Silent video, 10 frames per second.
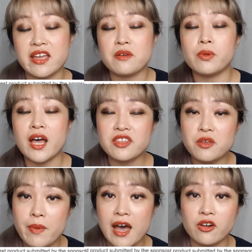they
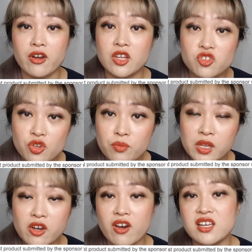applied the powder at 2
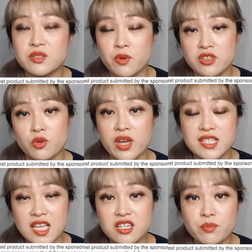milligrams per
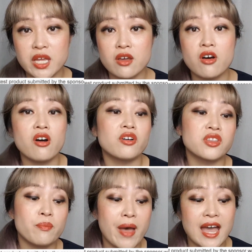square centimeter
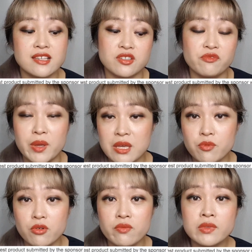on the backs of
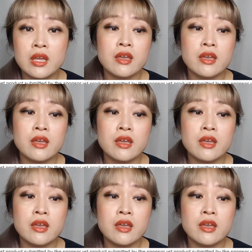people.